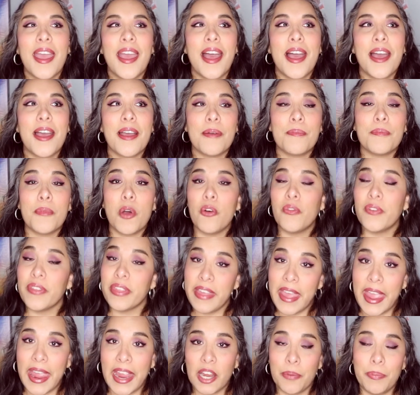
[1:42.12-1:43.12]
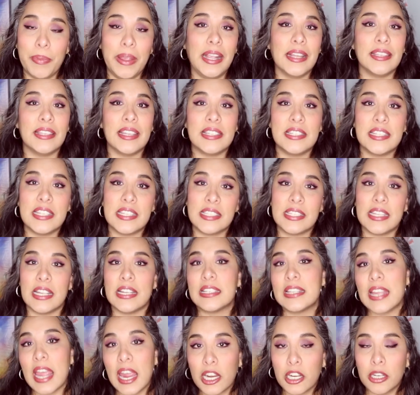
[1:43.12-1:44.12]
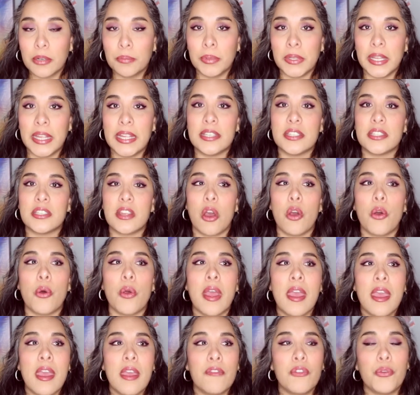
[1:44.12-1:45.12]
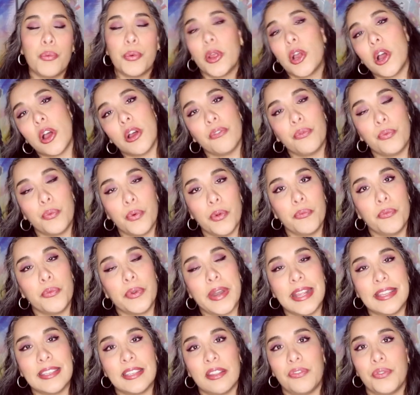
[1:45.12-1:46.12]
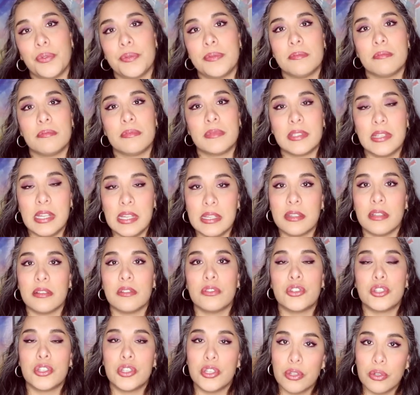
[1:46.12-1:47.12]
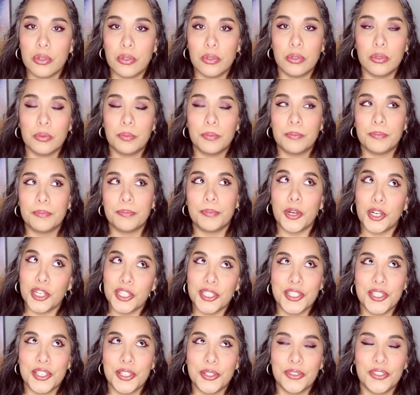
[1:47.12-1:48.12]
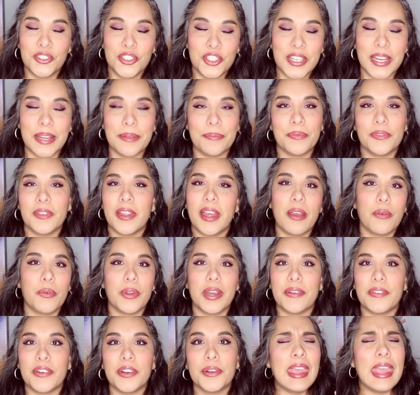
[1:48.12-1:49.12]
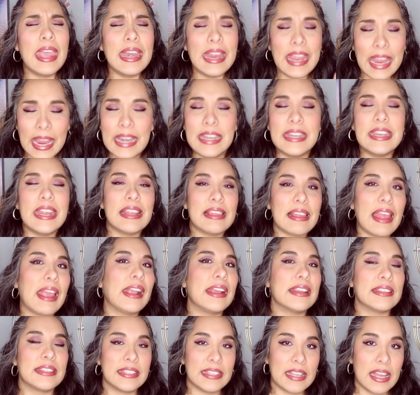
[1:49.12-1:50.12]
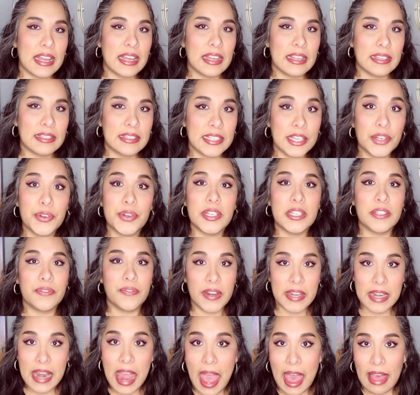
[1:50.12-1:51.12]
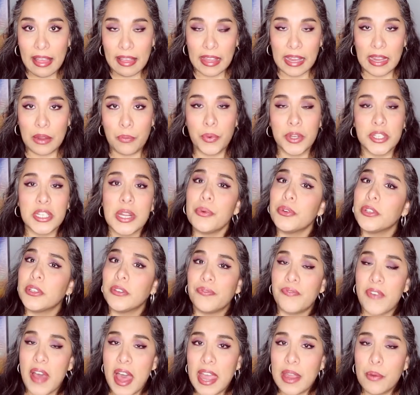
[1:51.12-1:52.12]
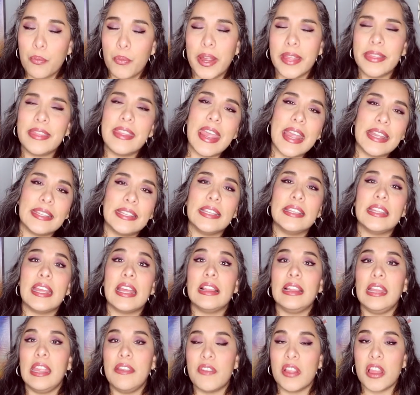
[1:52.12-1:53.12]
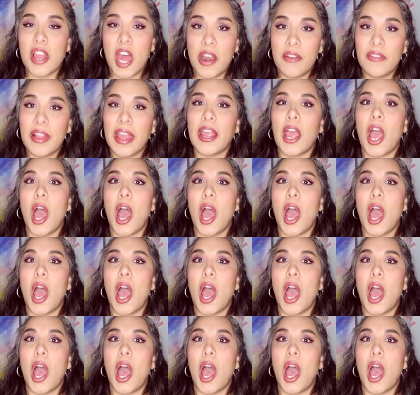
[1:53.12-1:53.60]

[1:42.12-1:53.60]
over there because it just did terribly. So if you recall from what I said from season 2, part 2, shit, whatever. It ended like a series finale, which I was fine with. Yes, it did leave a lot of like